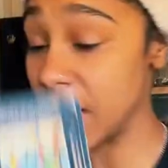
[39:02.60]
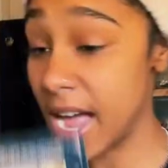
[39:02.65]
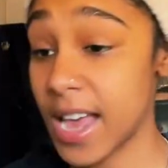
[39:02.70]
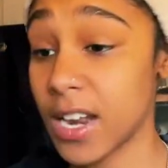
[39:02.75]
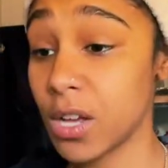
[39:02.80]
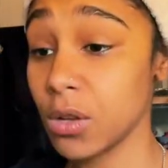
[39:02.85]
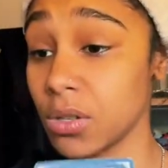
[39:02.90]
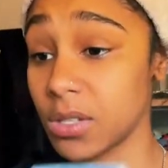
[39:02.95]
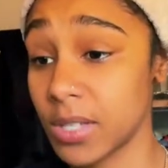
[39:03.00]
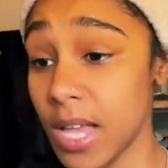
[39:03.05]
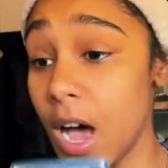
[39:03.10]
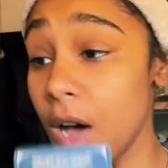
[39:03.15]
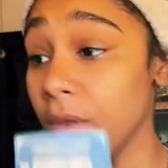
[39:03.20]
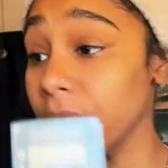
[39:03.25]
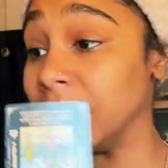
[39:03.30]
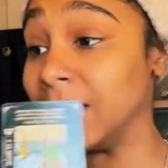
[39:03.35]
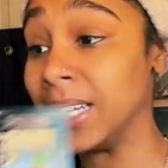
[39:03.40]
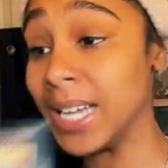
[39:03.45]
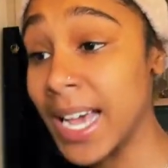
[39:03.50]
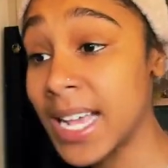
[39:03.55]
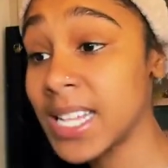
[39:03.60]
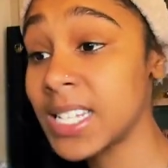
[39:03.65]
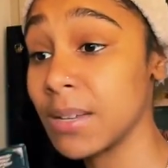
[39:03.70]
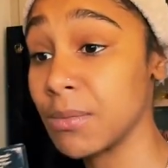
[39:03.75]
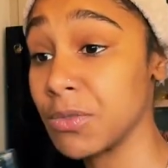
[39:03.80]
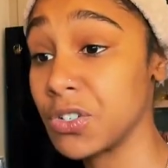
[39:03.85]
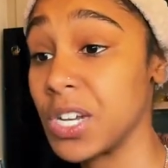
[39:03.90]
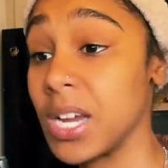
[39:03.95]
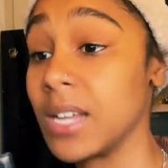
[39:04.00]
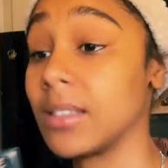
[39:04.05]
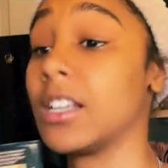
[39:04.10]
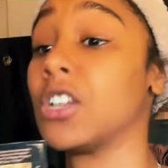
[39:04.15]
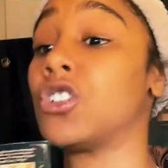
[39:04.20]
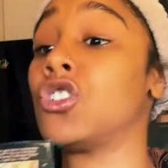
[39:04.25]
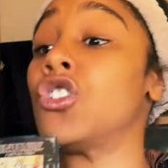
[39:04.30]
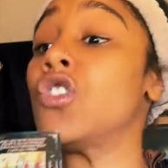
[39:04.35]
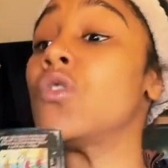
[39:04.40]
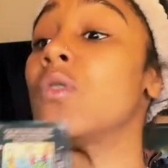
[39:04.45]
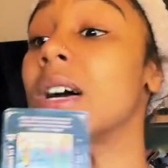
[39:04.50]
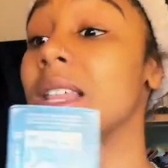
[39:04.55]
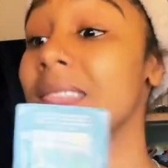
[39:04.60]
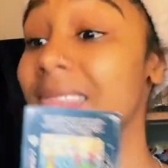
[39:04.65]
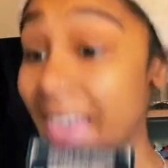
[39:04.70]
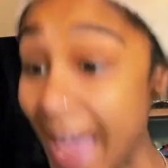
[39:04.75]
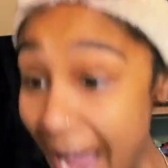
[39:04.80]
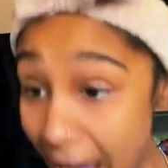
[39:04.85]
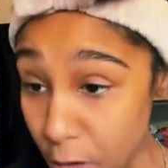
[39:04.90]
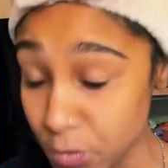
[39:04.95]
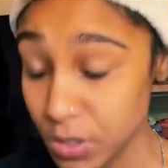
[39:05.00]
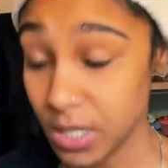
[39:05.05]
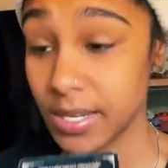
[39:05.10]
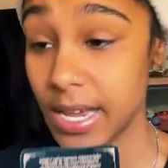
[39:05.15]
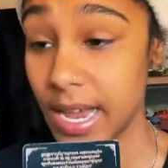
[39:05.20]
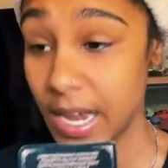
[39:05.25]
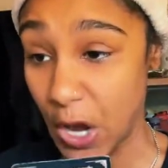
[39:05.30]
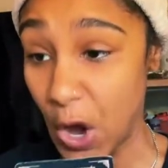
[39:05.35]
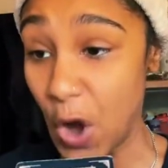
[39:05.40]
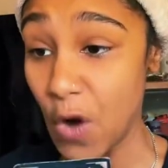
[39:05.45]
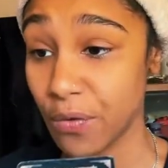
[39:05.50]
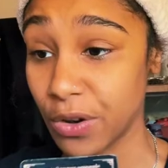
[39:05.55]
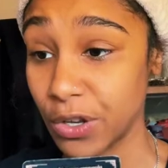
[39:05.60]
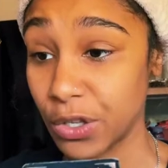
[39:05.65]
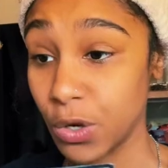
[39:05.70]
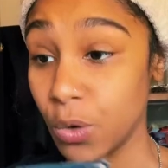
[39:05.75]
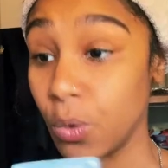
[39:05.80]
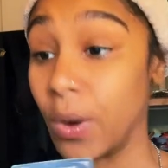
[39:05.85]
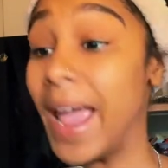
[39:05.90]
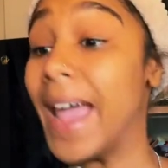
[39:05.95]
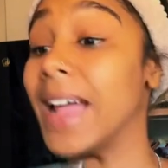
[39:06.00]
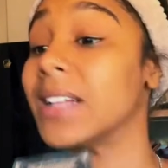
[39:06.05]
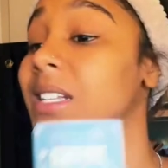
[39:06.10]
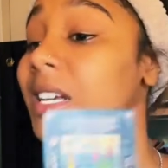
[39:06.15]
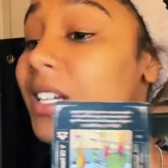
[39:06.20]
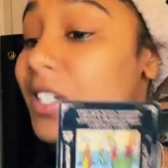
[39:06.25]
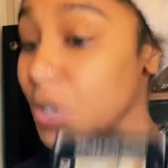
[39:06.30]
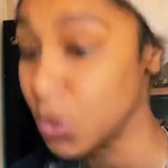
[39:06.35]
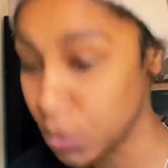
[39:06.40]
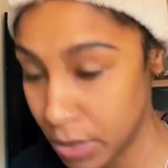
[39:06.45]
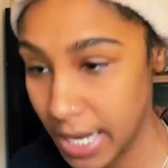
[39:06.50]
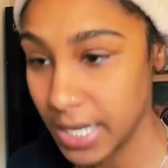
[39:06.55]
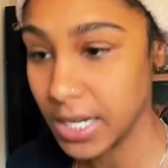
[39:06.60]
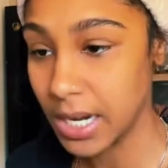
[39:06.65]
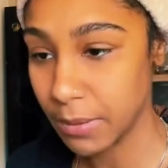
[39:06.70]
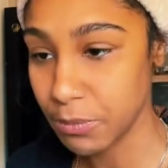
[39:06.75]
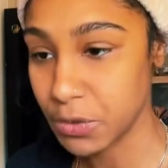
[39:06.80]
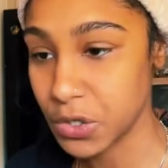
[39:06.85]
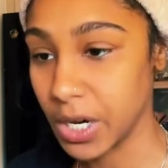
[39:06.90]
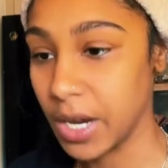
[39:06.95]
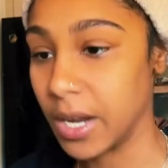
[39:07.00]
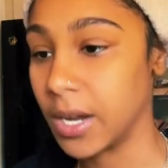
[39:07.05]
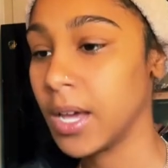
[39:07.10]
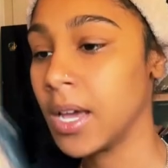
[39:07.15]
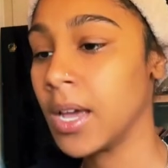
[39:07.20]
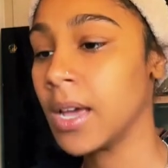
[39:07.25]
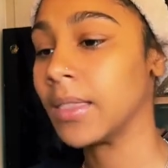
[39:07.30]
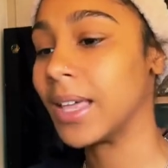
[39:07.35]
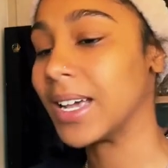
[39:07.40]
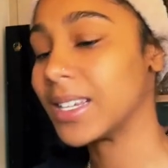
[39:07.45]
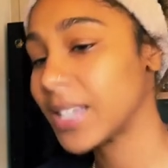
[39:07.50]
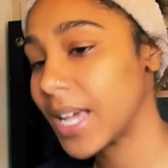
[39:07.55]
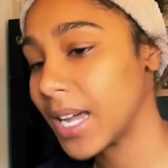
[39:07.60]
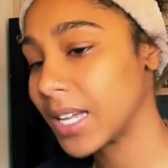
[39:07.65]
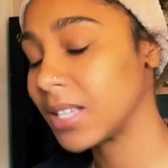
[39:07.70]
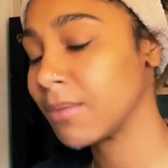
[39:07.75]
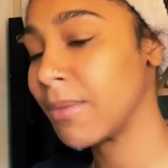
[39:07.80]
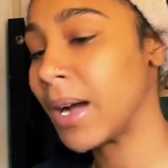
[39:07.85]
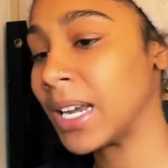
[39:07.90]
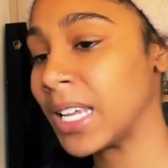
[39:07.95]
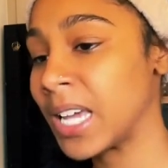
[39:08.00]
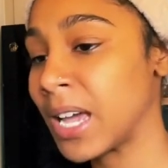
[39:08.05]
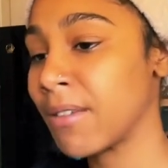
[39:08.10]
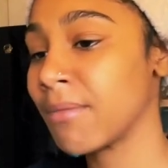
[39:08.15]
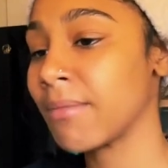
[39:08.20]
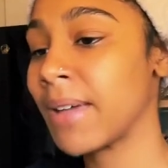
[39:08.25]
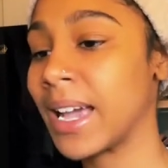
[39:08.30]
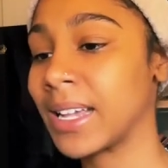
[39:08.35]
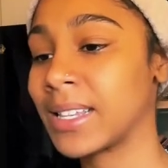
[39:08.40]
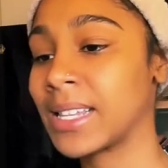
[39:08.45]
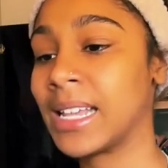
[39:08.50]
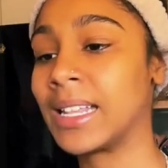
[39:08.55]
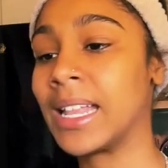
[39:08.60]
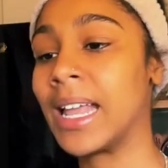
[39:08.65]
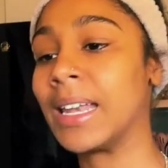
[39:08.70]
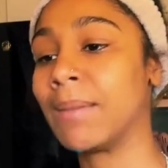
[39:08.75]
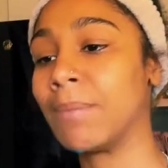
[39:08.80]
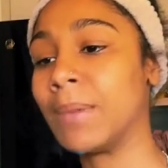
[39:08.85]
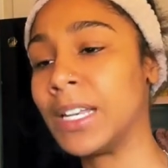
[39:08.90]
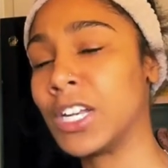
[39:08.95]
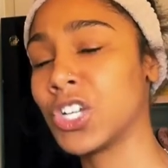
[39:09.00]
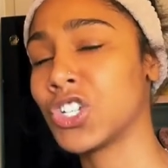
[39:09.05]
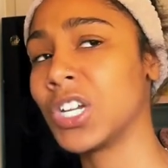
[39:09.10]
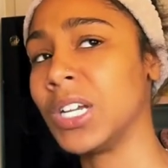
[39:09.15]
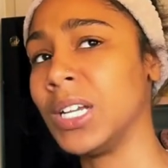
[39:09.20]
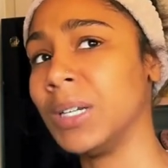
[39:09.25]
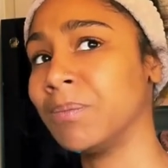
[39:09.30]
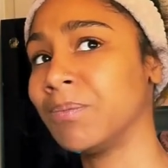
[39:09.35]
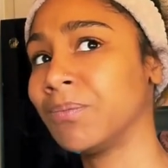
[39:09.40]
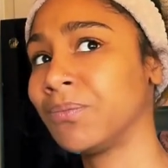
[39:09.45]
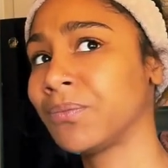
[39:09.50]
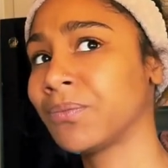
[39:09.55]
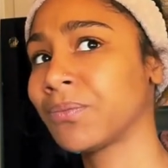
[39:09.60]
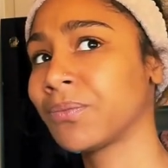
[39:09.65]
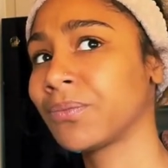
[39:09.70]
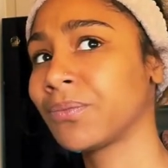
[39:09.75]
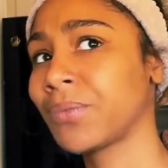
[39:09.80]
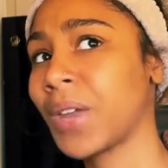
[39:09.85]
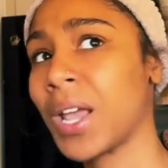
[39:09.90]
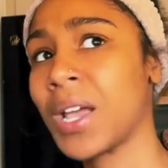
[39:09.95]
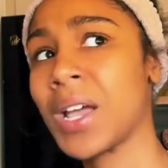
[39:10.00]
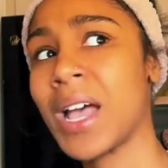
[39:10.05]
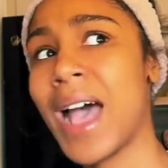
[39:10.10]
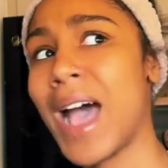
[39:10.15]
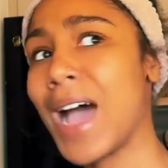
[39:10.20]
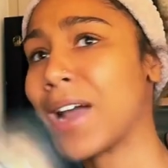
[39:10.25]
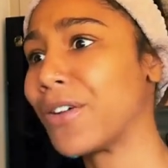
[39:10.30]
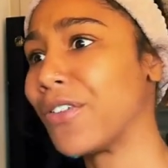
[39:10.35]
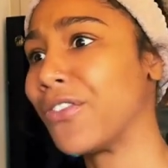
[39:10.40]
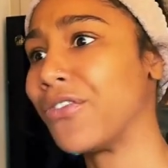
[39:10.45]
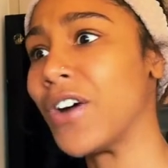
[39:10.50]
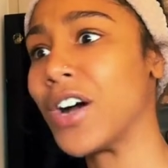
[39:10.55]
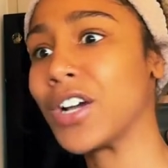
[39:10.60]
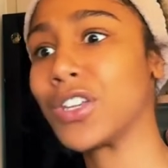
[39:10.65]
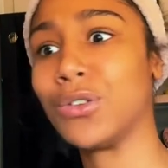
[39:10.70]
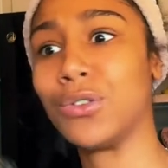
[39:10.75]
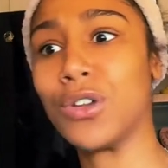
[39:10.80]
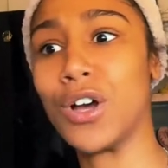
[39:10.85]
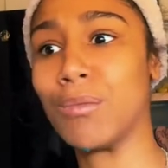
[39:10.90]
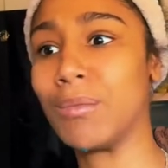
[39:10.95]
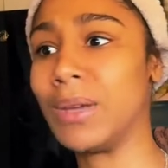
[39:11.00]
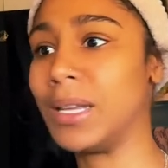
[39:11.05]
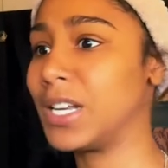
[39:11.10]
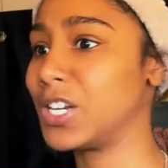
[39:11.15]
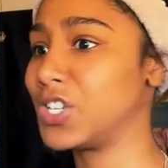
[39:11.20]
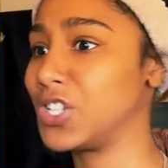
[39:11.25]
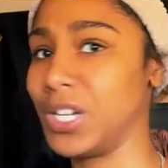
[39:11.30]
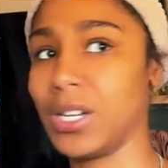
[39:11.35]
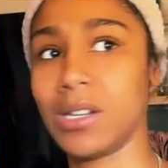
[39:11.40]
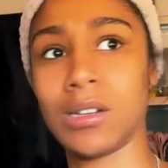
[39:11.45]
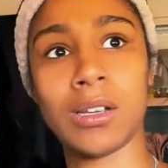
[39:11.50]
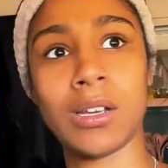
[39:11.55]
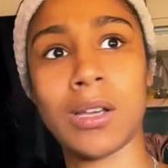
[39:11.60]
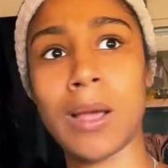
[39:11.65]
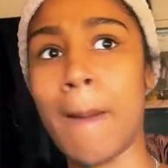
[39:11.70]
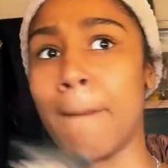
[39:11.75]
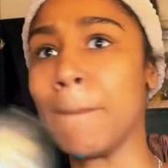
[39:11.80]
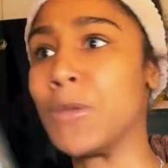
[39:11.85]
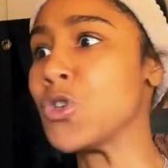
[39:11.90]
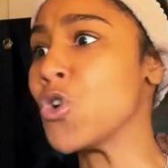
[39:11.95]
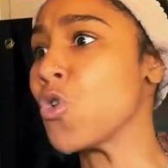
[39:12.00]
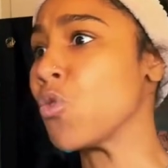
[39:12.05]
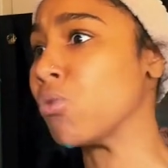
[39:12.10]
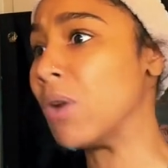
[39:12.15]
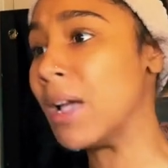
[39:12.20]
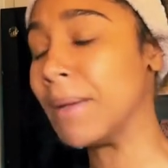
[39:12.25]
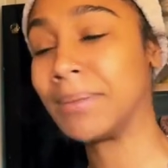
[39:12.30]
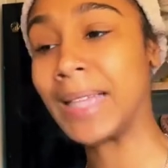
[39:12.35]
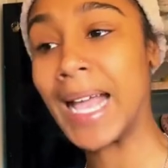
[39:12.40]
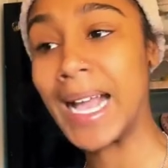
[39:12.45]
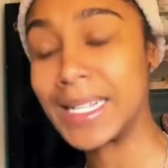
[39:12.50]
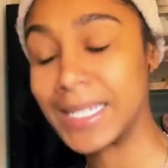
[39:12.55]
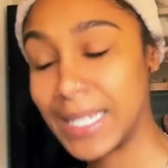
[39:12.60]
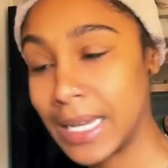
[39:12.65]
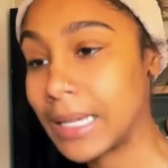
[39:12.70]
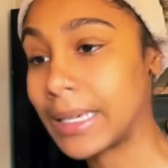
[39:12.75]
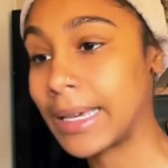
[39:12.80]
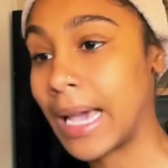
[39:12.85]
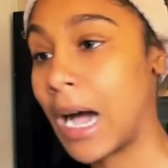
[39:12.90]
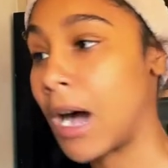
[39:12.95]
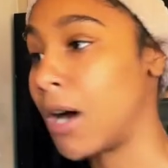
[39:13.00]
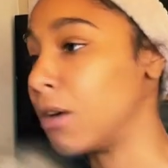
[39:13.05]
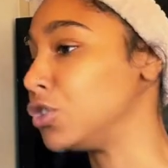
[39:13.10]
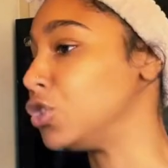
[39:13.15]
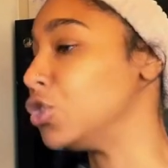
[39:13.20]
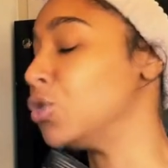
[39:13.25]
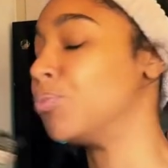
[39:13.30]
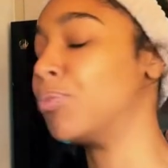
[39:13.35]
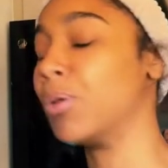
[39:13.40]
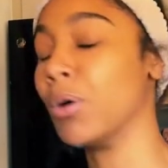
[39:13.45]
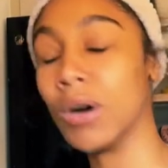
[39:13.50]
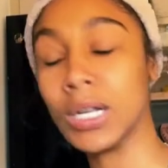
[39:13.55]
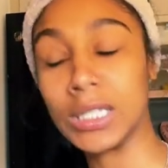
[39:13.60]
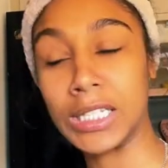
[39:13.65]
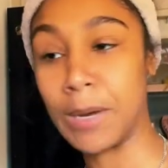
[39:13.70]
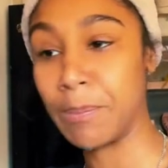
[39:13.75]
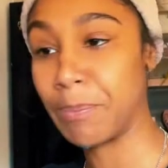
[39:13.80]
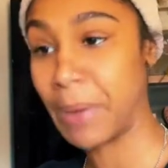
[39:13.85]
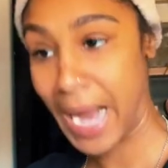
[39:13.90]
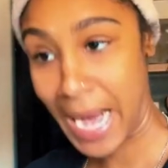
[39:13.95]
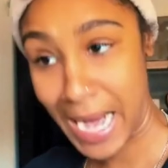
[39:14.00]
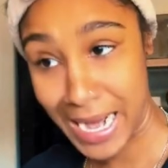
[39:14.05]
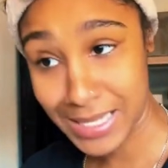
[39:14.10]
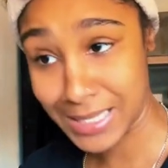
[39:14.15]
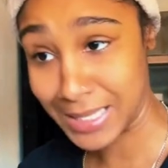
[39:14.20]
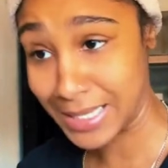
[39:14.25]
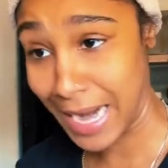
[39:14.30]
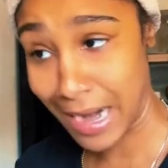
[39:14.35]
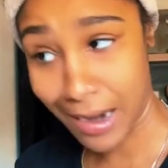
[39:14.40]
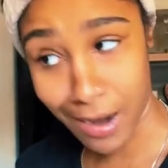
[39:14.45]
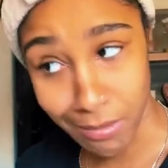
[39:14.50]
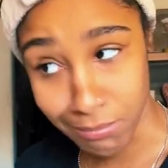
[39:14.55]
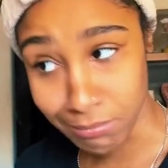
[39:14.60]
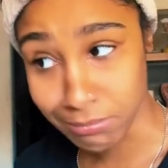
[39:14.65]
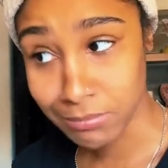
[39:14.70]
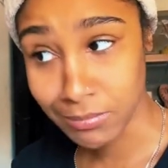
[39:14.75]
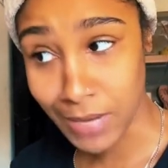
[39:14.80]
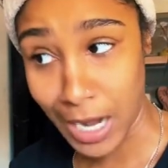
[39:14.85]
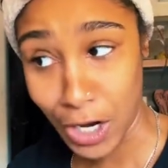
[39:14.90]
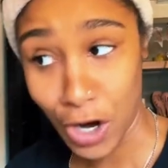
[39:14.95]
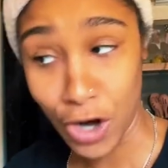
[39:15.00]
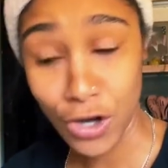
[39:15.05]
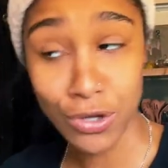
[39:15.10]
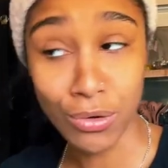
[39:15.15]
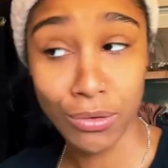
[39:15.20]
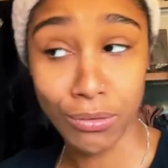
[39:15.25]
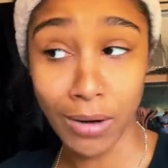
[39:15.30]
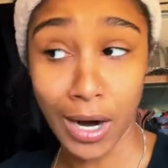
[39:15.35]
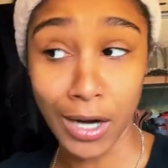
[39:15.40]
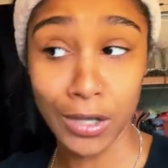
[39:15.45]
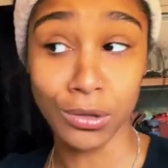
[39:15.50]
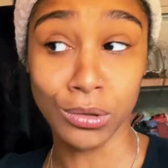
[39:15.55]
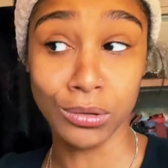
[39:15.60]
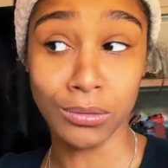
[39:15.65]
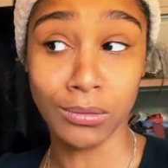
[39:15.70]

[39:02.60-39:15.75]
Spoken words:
shadow self did some shit that you allowed to take over you and to do that dumb shit. That's like somebody coming back saying they didn't mean to cheat. How the fuck you don't mean to cheat? You whip that dick out. You pulled them pants down. Like, are you